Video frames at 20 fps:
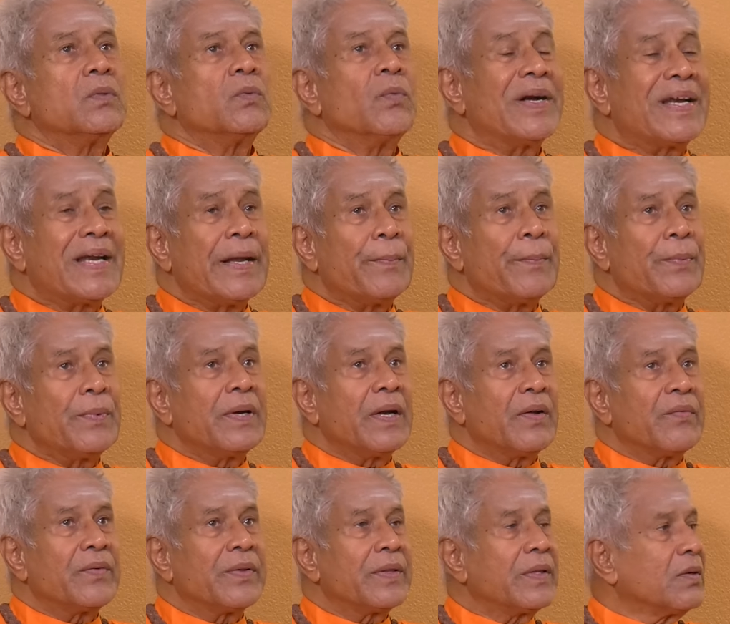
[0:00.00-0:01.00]
what happened
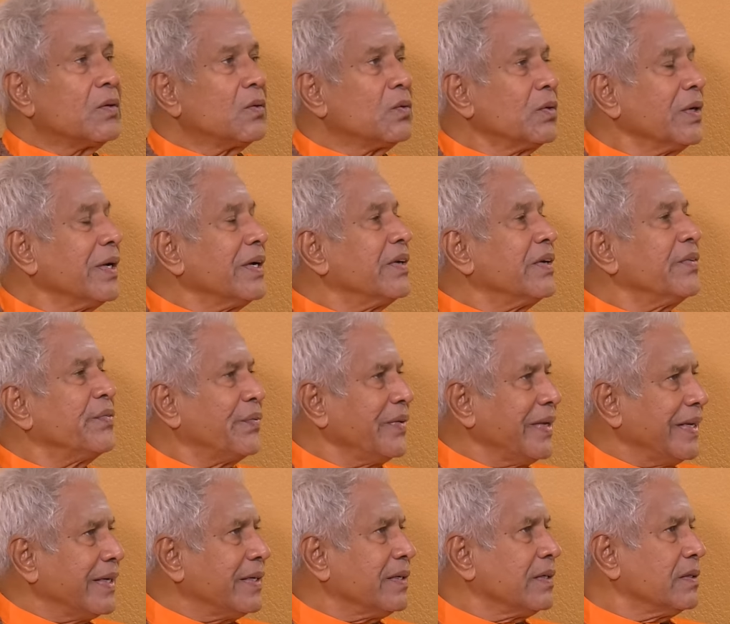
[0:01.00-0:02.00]
after that? A
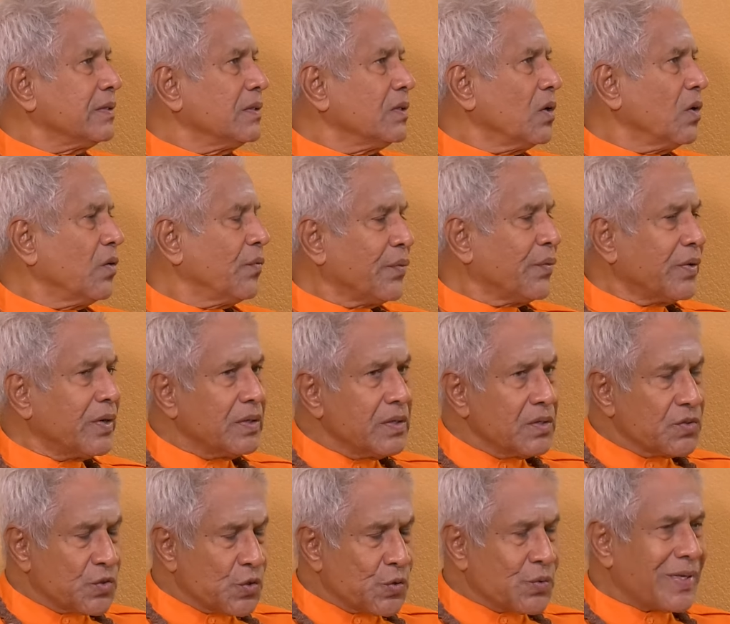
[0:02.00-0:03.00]
defeat of a
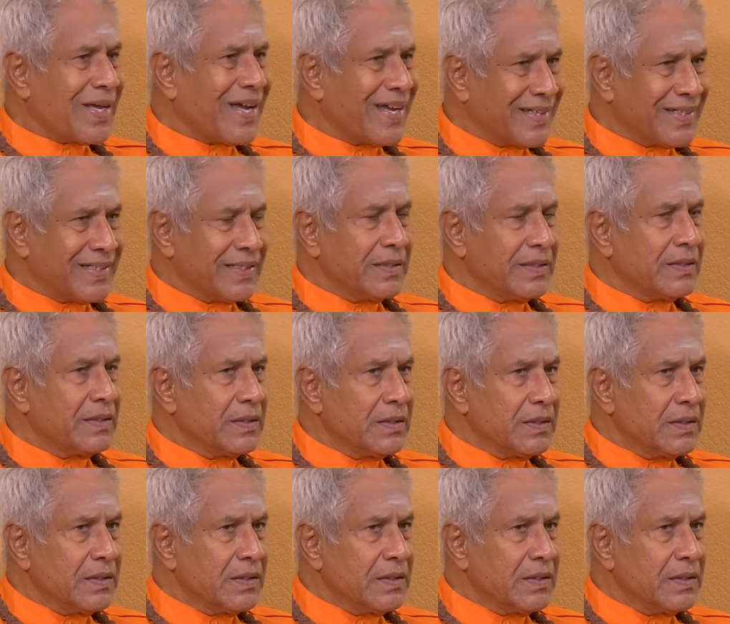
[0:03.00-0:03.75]
society.